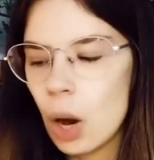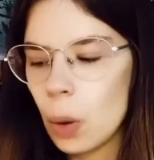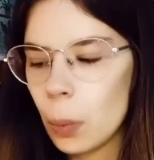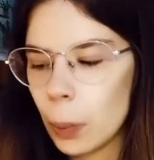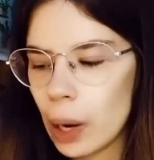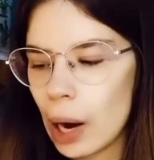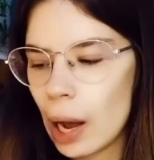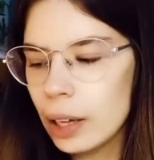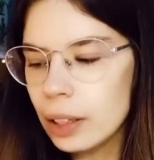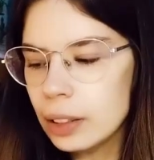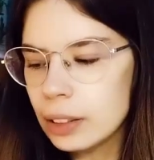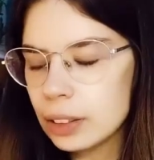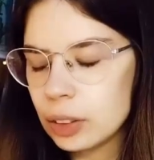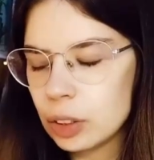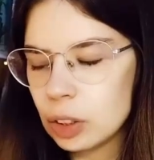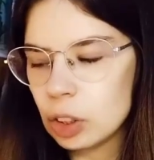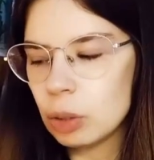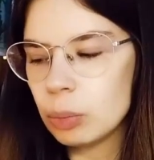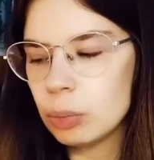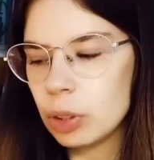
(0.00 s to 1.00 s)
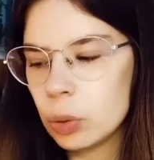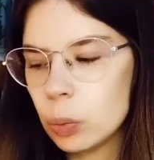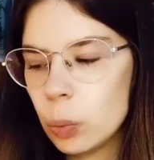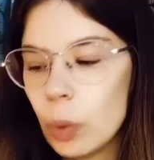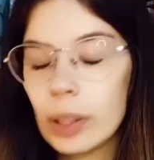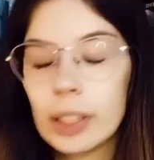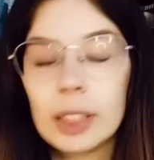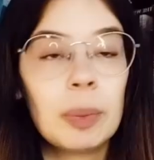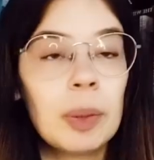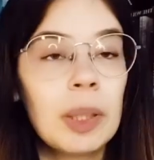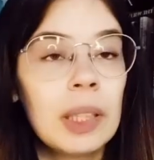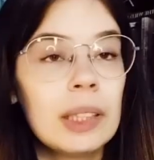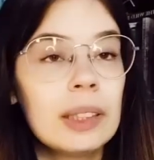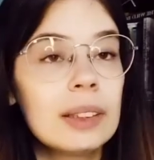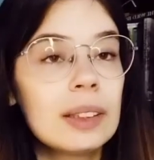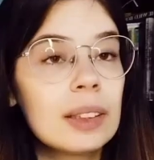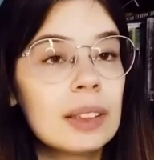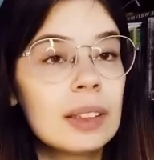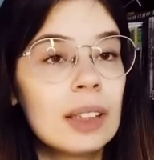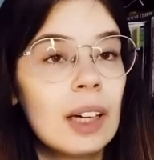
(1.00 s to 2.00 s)
What I assumed it was,
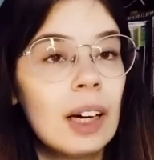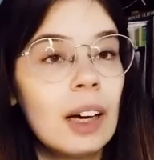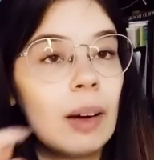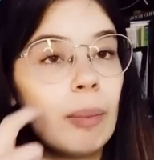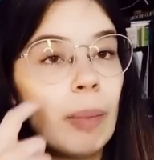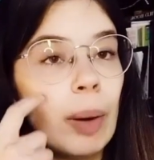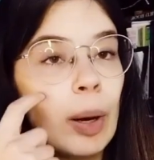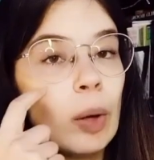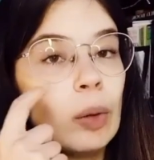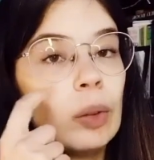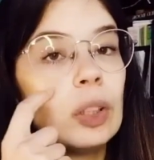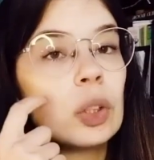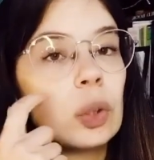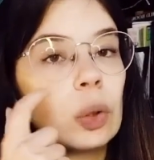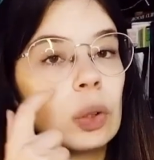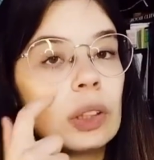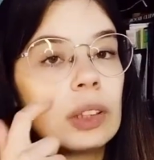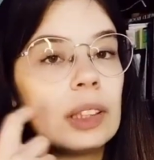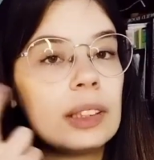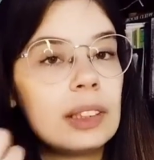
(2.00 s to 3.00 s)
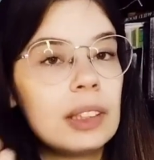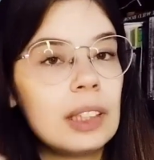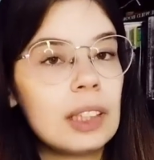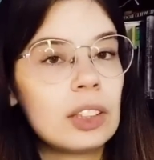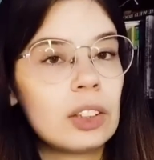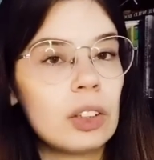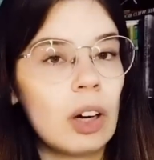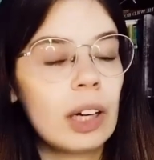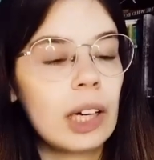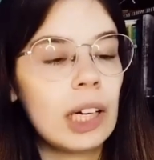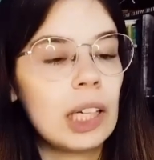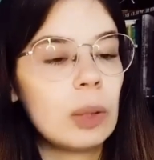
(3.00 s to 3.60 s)
because my only source is TikTok,